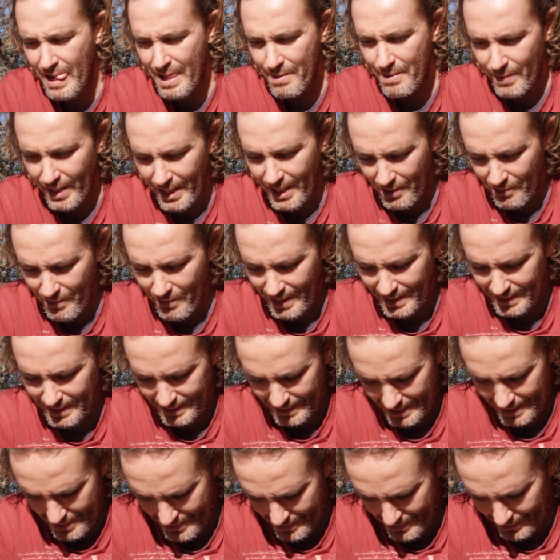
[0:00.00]
But anyway,
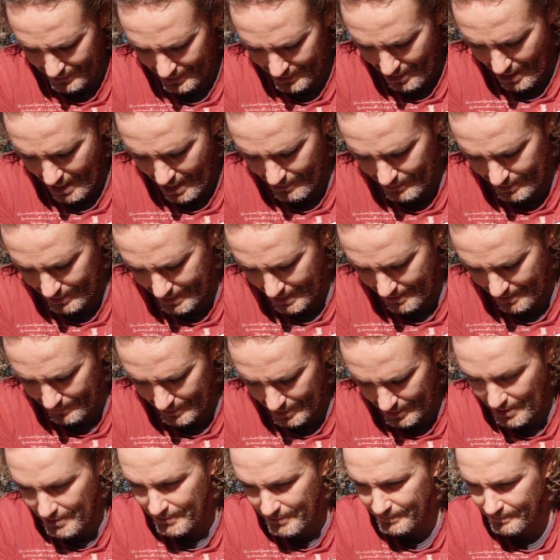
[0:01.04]
so I was stumped.
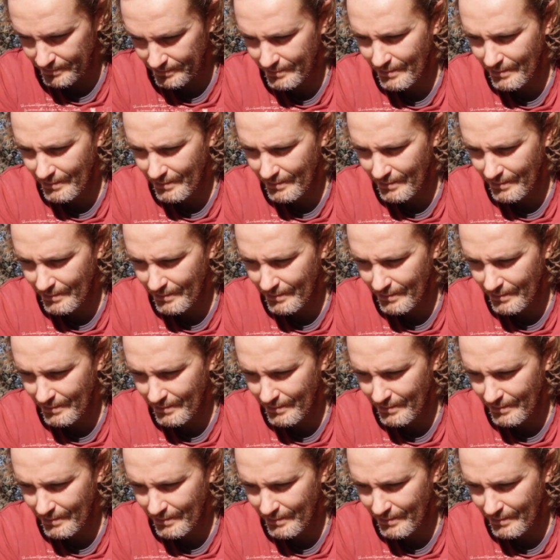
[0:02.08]
So